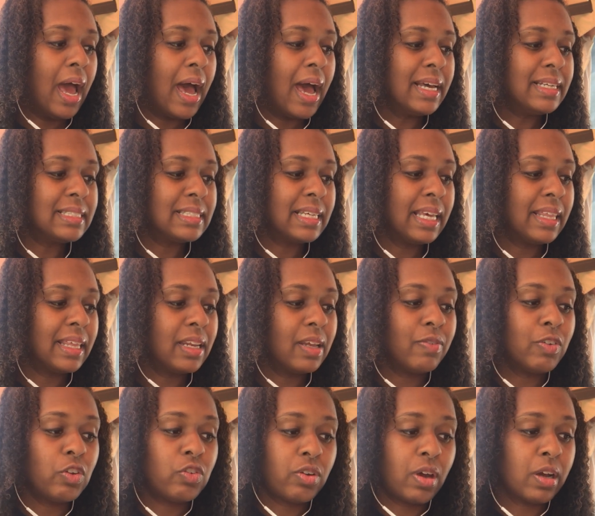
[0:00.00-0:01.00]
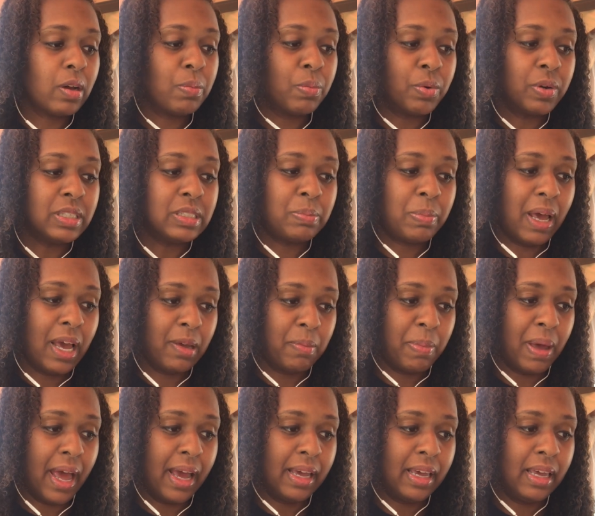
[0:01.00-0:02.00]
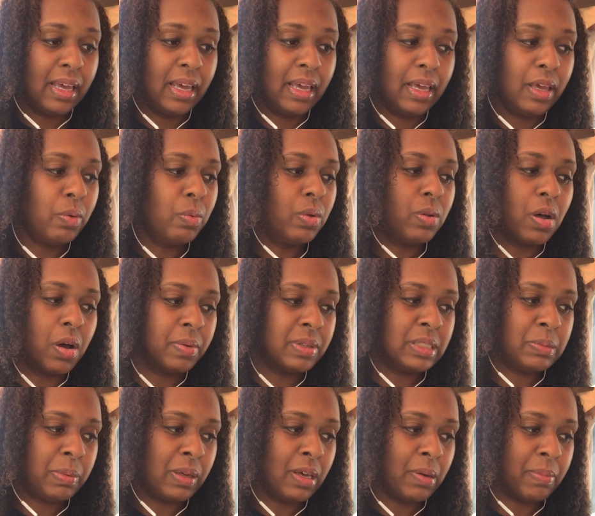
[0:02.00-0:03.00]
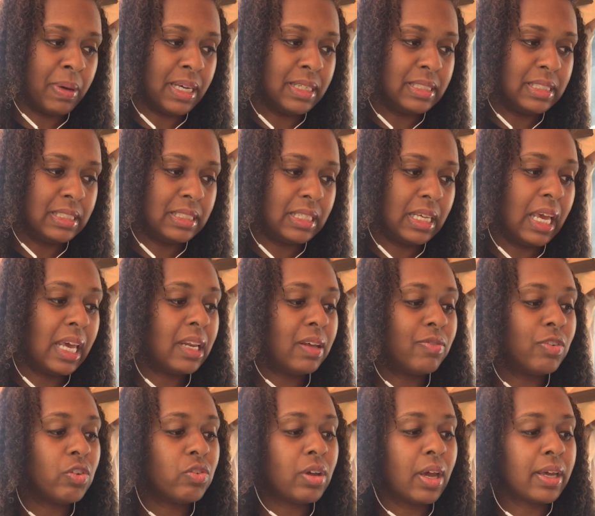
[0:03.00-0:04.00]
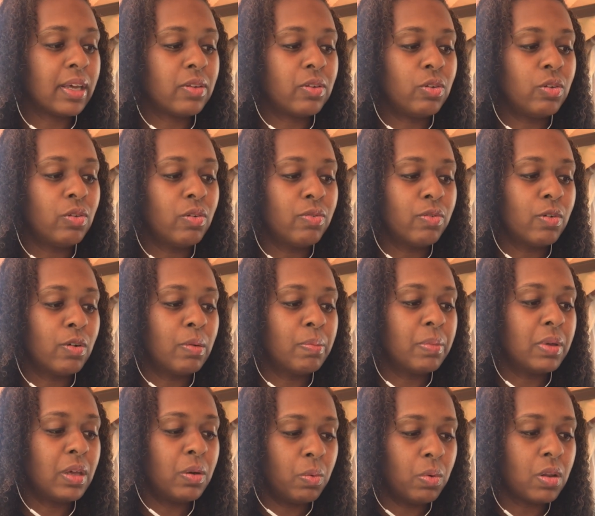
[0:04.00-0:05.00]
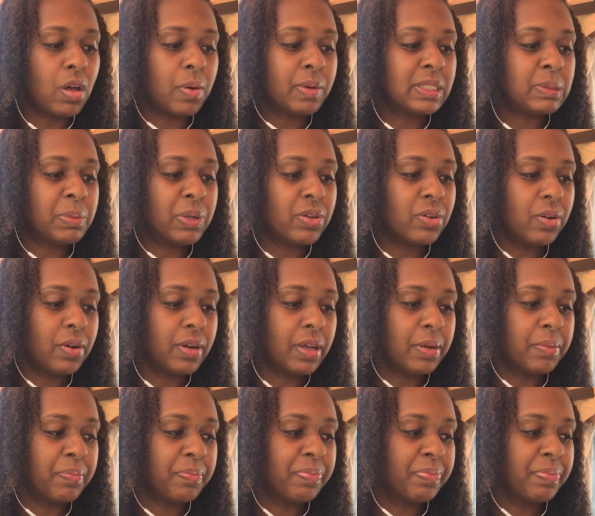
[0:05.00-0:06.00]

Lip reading: I say that if you check a boy's backpack, it will always be a mess, and if you check his uniform, it will always be dirty.